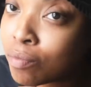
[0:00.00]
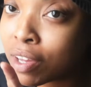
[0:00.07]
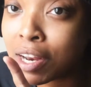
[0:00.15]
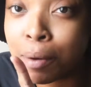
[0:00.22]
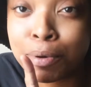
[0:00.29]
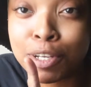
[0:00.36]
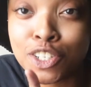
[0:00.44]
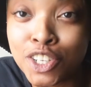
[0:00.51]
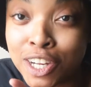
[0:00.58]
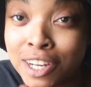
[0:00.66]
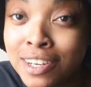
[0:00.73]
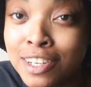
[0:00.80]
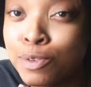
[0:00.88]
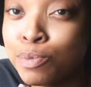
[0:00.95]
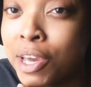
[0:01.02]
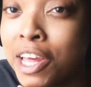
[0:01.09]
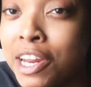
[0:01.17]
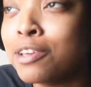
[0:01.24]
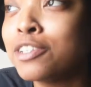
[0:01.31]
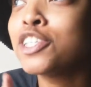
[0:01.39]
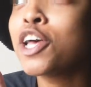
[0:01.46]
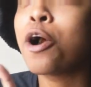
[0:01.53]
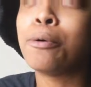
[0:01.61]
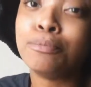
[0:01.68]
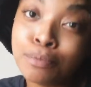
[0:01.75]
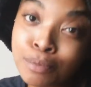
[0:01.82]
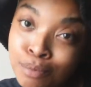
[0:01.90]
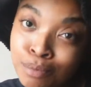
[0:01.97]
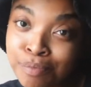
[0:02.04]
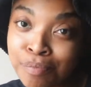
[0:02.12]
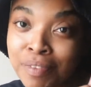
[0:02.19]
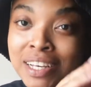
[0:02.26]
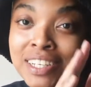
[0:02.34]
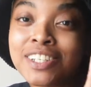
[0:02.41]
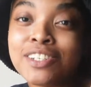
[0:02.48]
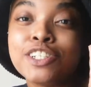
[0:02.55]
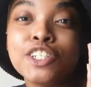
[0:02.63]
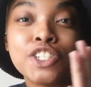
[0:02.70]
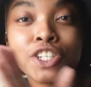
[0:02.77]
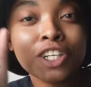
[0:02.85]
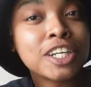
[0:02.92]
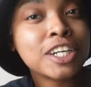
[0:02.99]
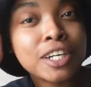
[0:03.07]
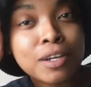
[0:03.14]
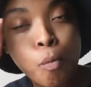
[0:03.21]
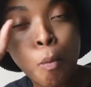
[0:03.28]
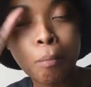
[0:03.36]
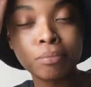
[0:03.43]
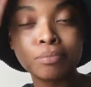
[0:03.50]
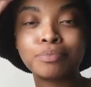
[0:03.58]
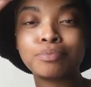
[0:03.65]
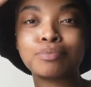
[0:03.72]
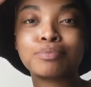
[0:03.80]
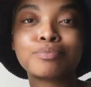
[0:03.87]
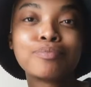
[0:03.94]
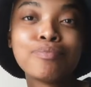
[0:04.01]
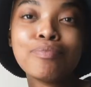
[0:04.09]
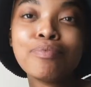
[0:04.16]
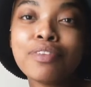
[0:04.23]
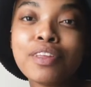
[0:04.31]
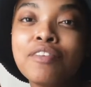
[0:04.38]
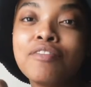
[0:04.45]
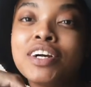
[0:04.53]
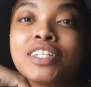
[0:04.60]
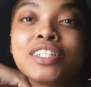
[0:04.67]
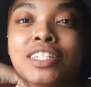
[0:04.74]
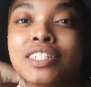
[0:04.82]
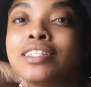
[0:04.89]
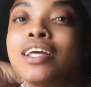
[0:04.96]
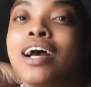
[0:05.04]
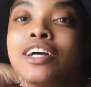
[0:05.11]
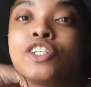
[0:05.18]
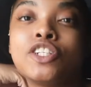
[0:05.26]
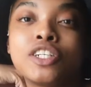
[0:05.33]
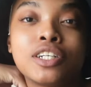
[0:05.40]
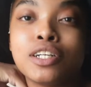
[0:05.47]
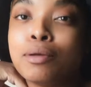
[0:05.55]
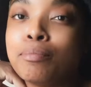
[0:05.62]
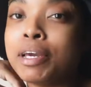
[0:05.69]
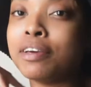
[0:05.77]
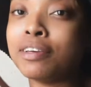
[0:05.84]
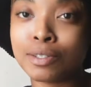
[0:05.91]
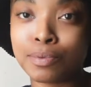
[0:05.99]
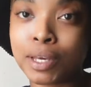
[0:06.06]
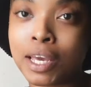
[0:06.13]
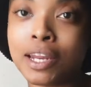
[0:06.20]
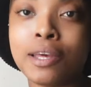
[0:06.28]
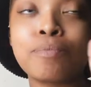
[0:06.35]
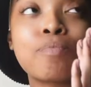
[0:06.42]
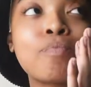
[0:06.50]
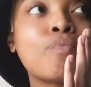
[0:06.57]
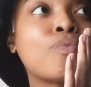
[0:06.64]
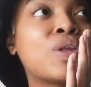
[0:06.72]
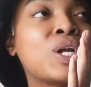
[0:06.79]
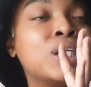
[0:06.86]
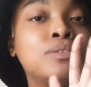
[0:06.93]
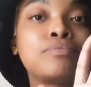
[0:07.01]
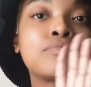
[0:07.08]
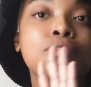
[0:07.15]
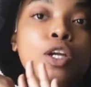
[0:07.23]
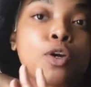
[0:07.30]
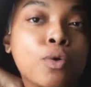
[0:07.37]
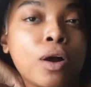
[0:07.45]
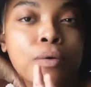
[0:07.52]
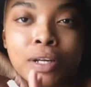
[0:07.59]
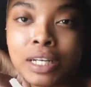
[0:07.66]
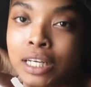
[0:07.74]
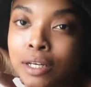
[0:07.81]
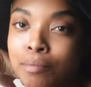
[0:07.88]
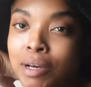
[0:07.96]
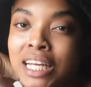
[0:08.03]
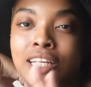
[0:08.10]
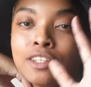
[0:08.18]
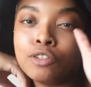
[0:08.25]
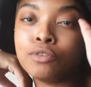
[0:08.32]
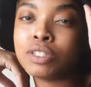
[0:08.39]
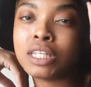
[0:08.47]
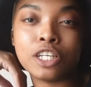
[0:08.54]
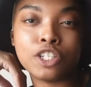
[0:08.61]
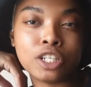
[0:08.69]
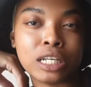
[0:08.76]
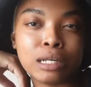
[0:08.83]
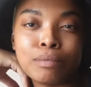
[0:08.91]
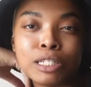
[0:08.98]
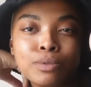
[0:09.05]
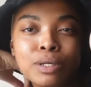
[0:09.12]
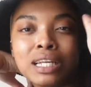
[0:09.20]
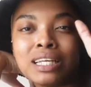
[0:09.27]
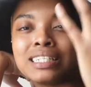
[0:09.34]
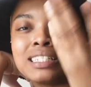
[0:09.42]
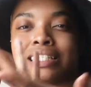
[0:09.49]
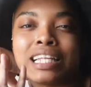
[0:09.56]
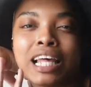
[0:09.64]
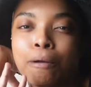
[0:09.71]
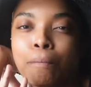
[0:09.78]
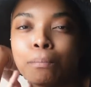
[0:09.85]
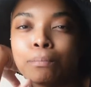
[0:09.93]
And I put sugar in the spaghetti. So the sugar versus non-sugar debate in spaghetti. Growing up, I didn't use to like sugar in my spaghetti because it was like,